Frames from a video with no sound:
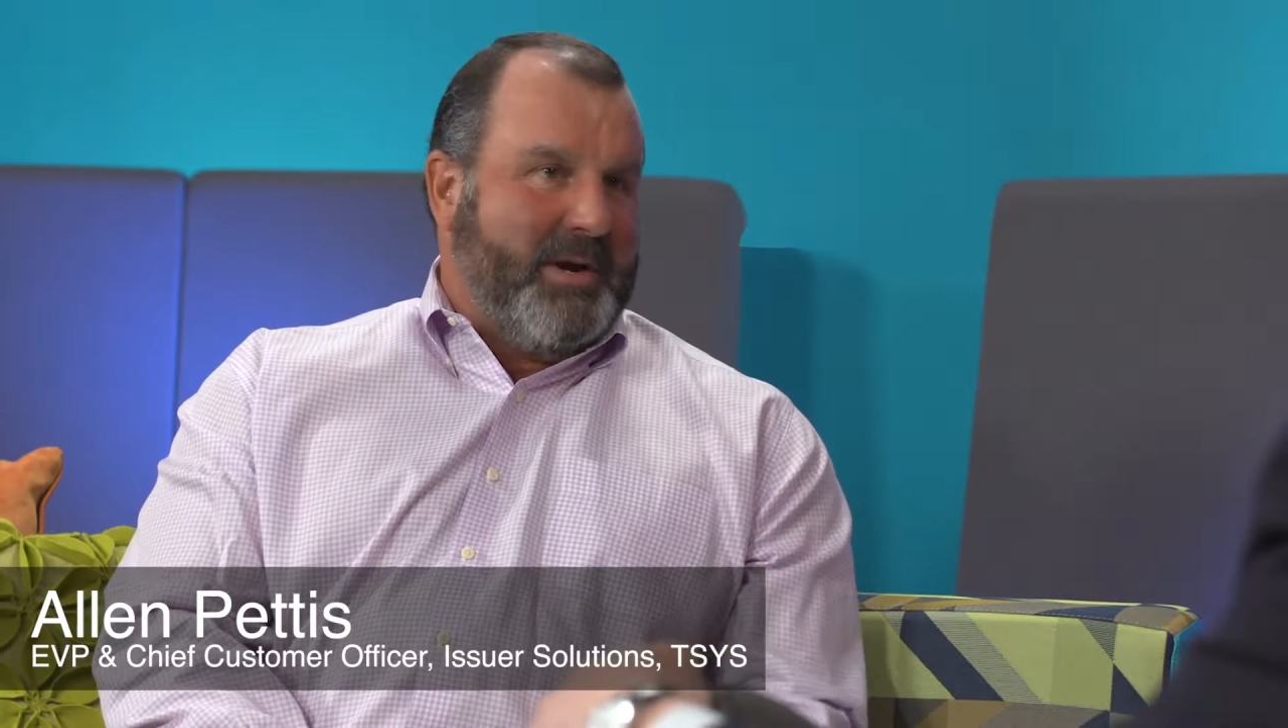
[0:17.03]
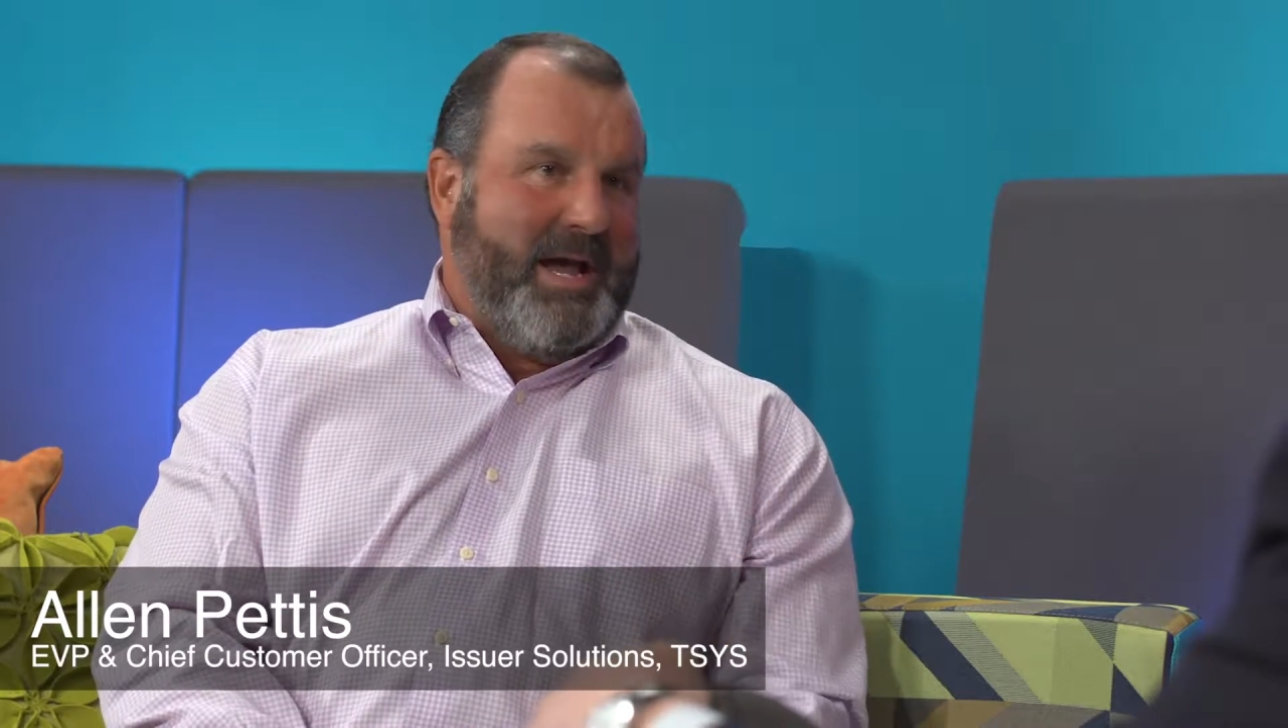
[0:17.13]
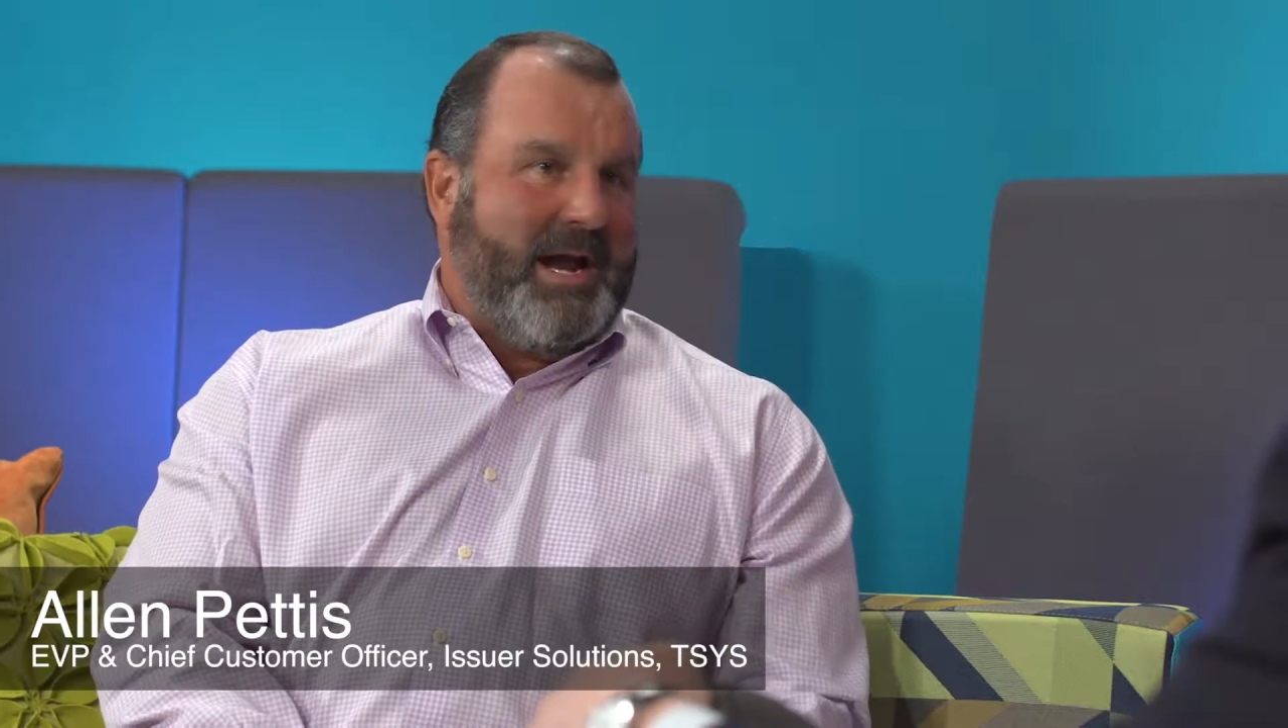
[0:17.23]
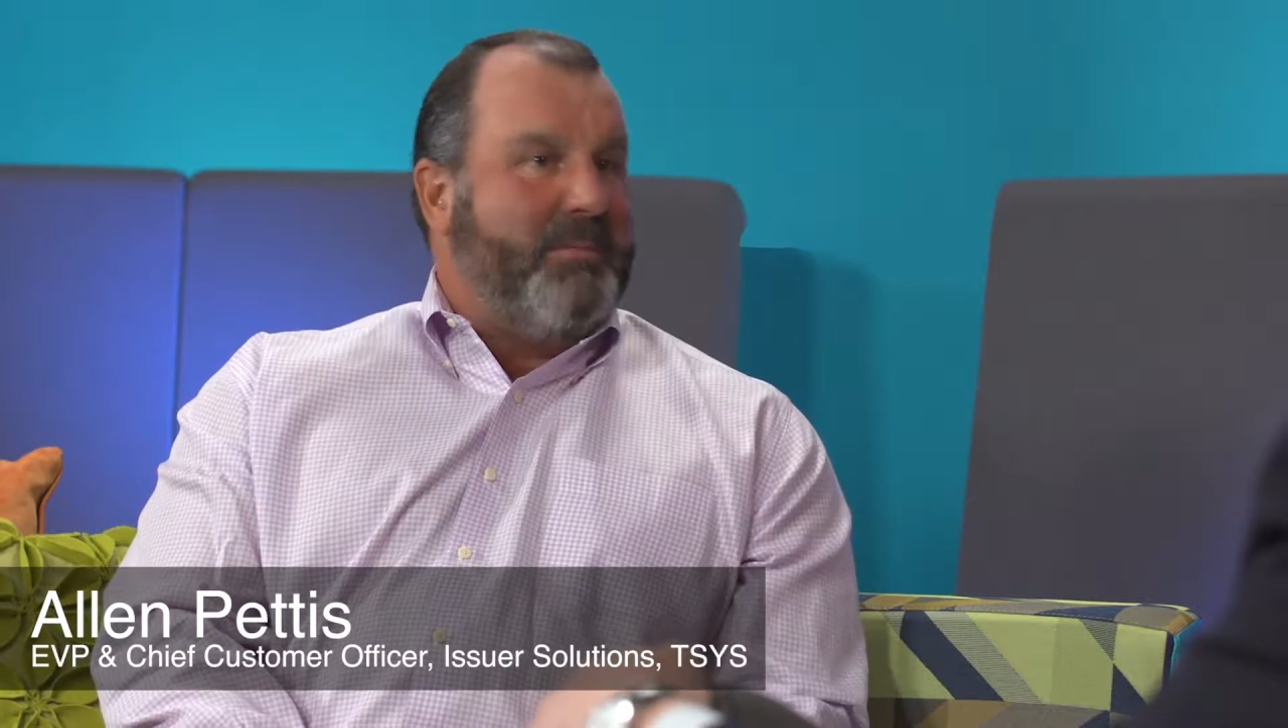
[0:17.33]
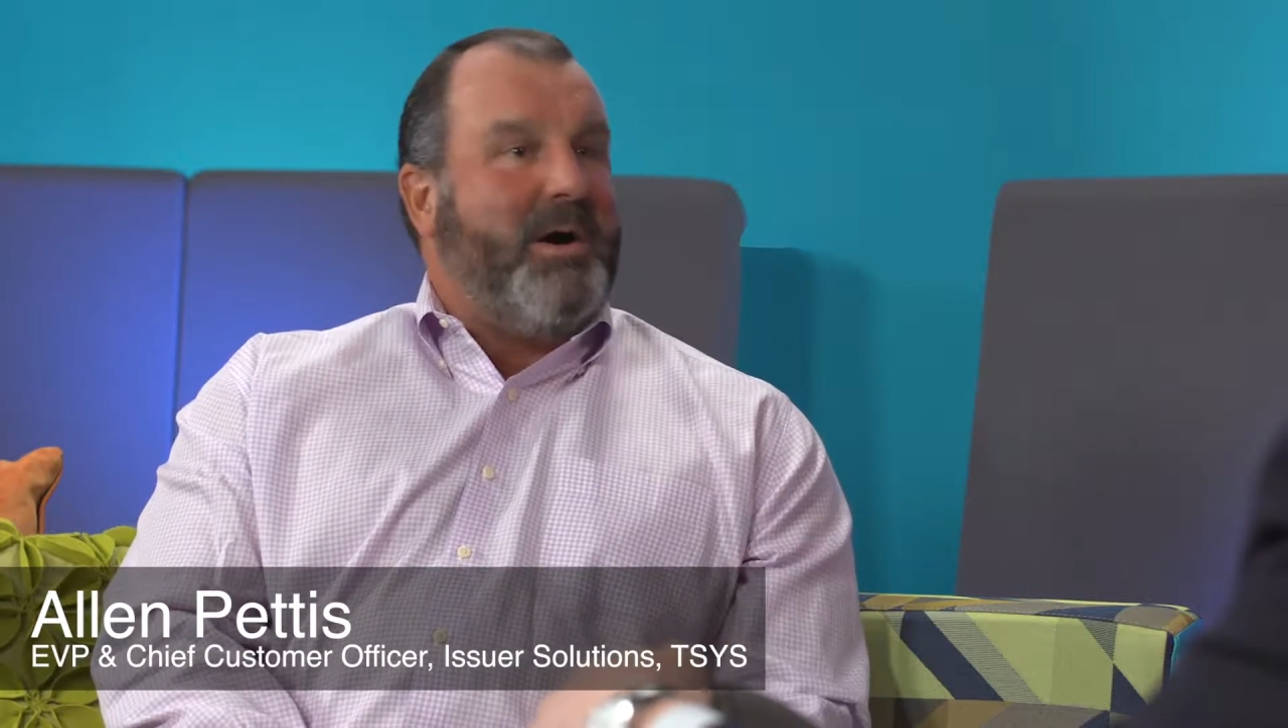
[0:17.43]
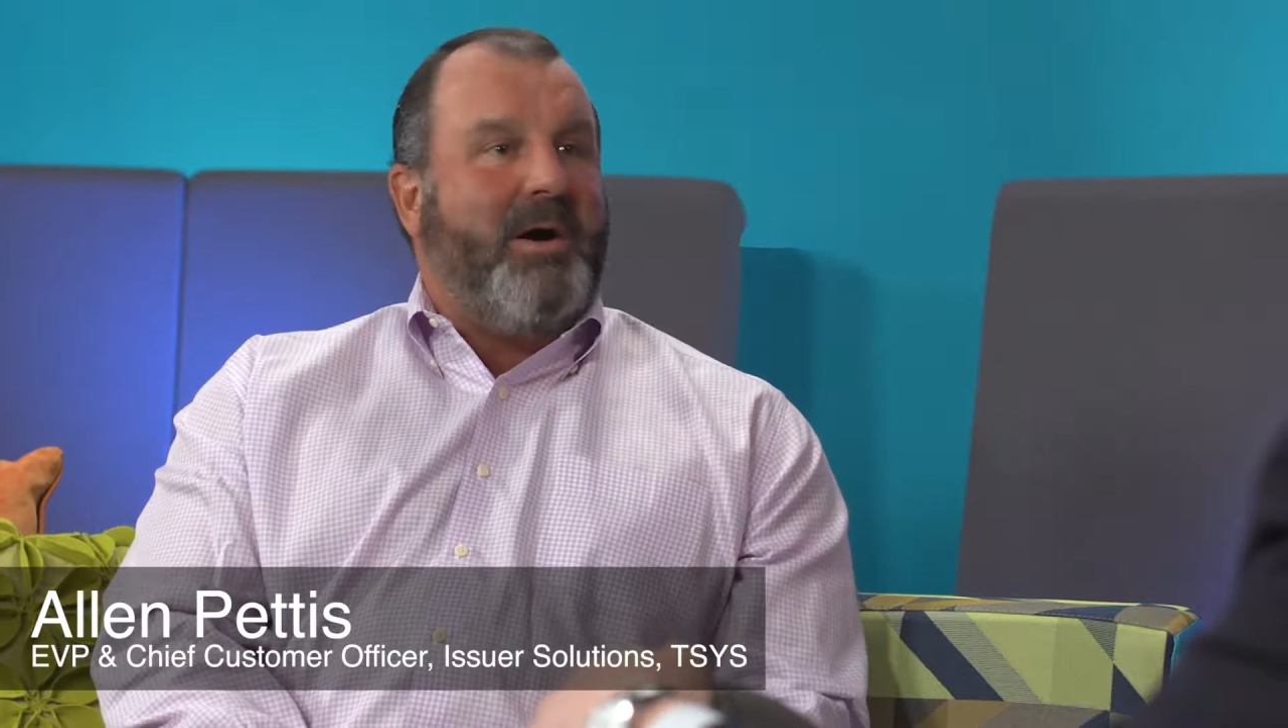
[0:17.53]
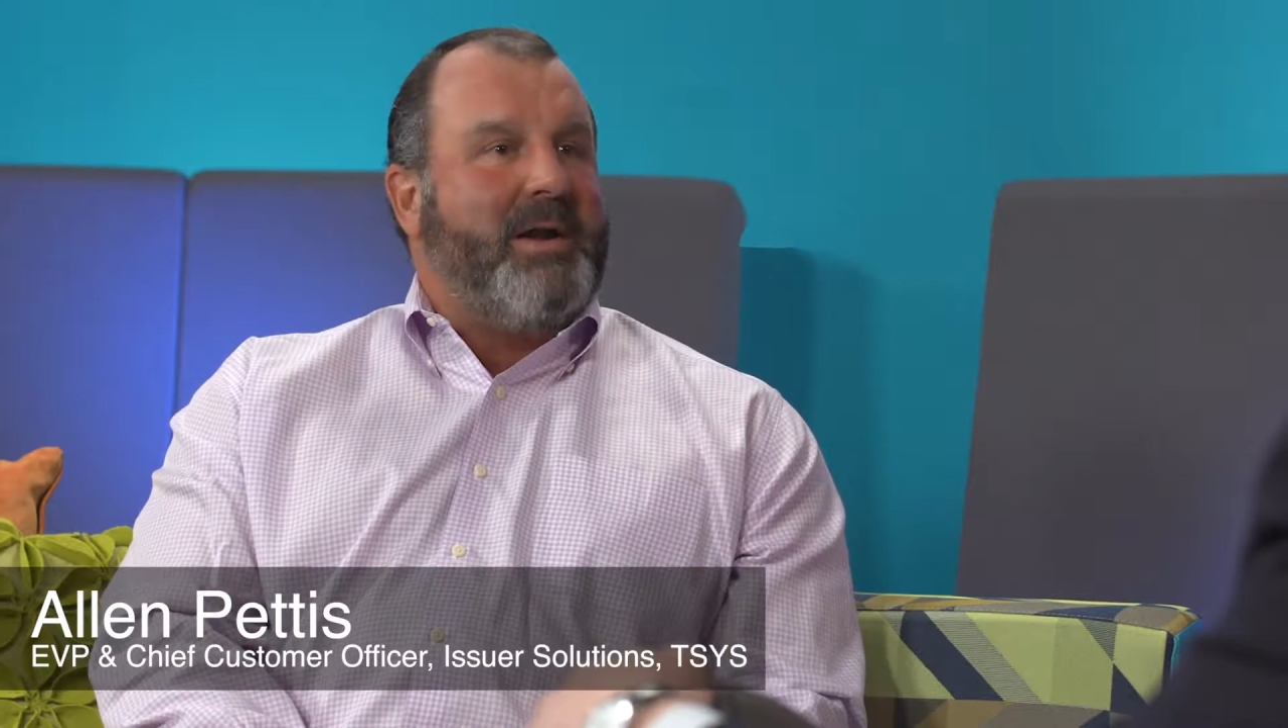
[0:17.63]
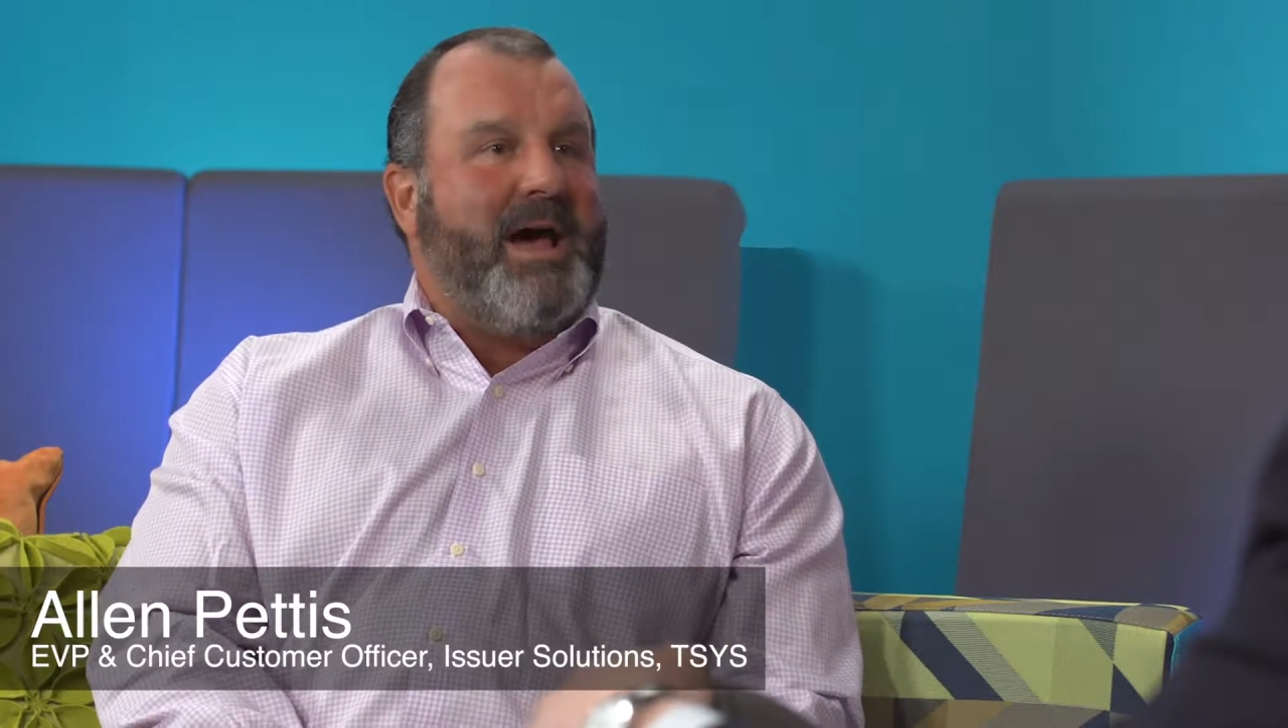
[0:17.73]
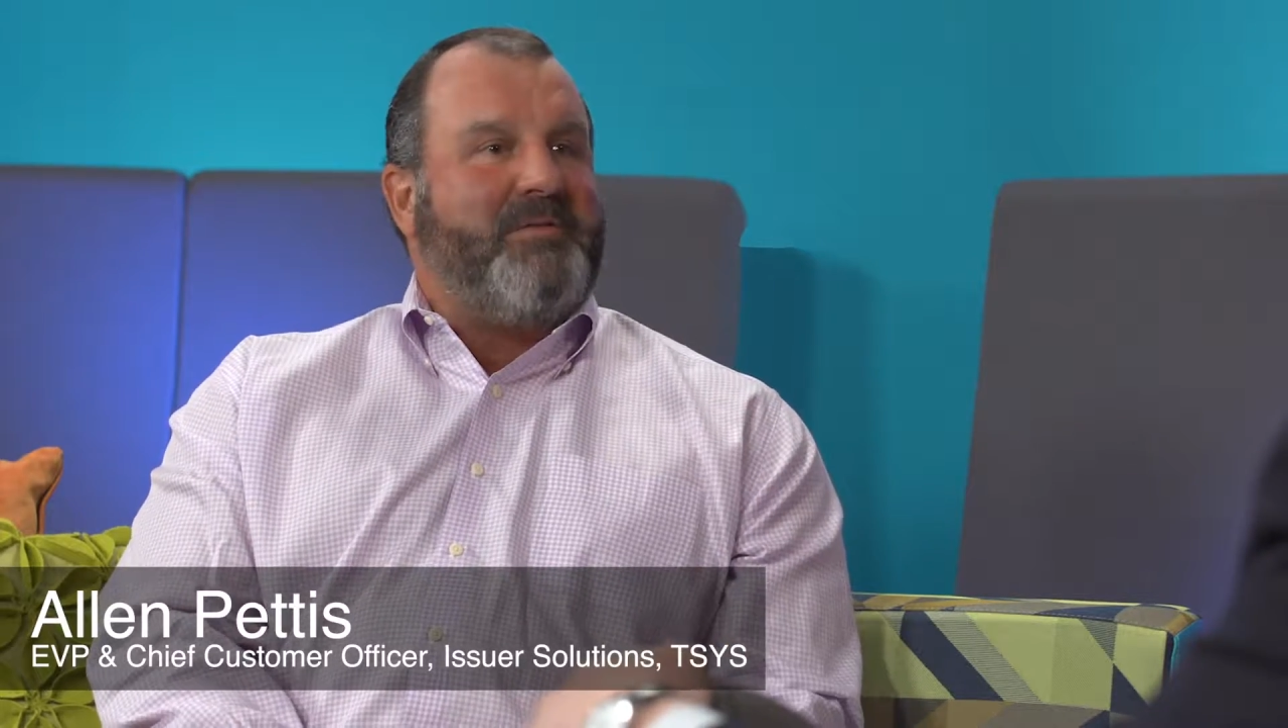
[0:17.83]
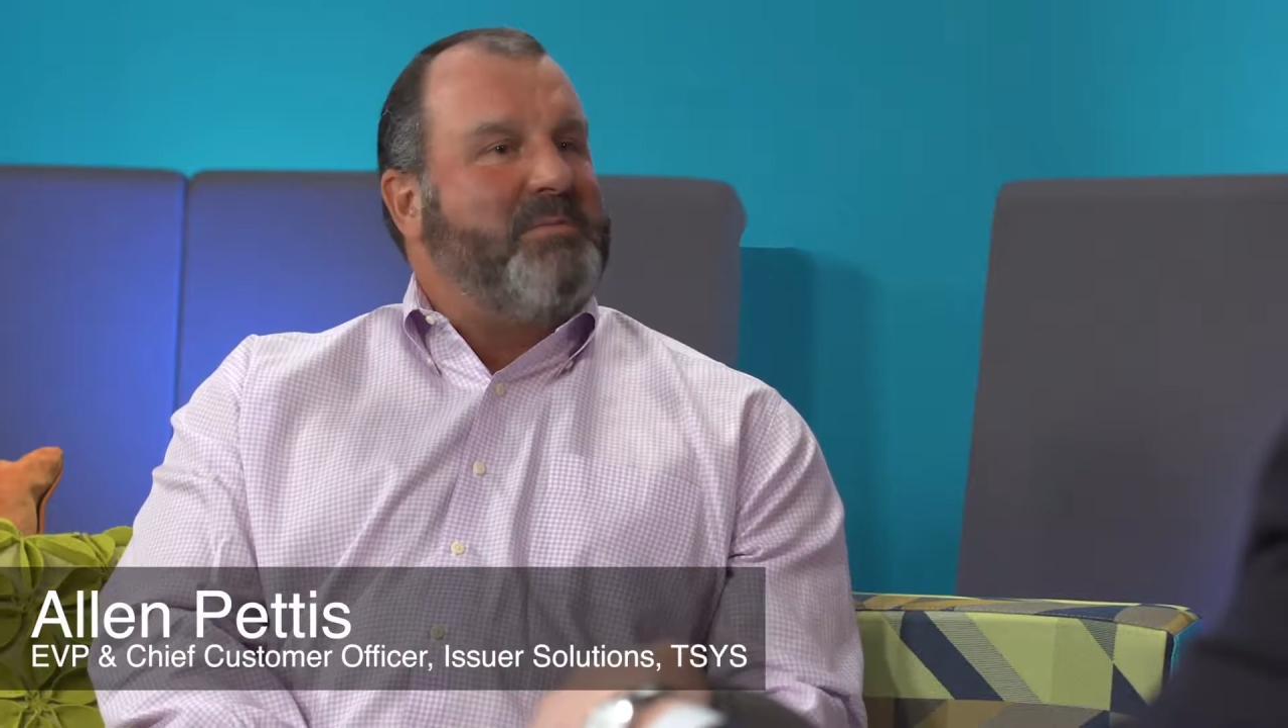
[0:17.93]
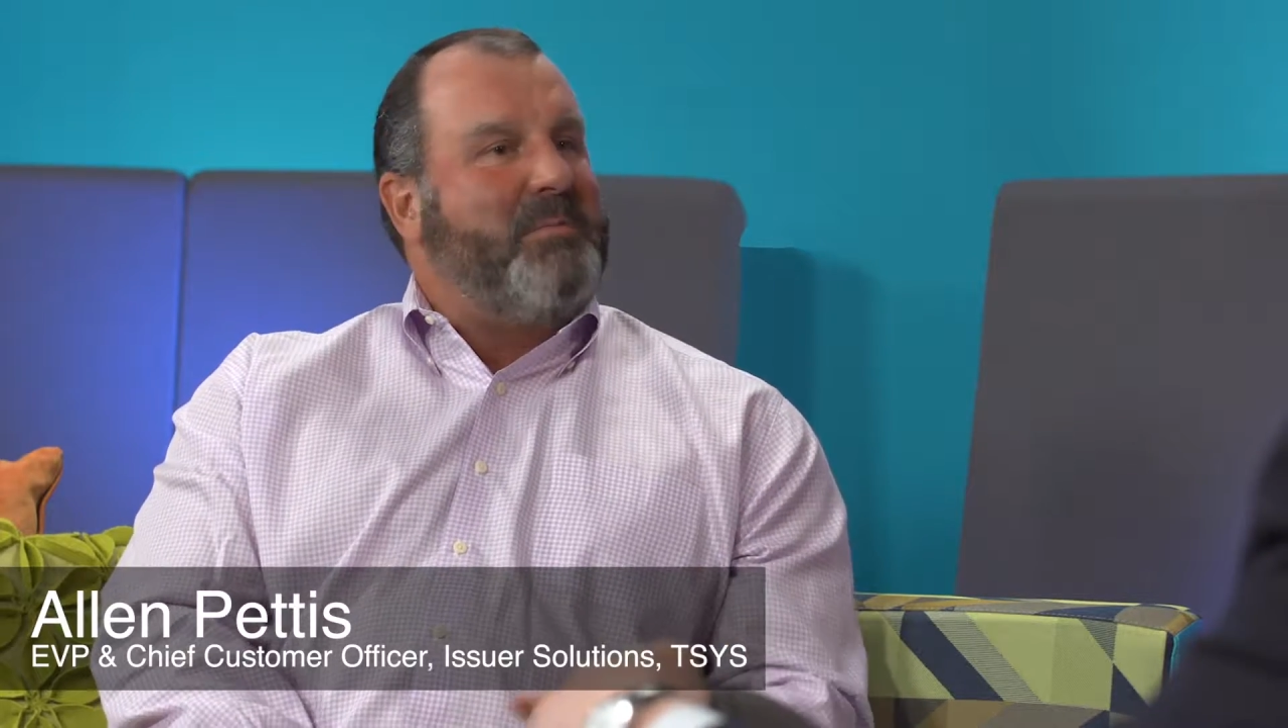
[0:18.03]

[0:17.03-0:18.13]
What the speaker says: with a guy named Paul Daffin,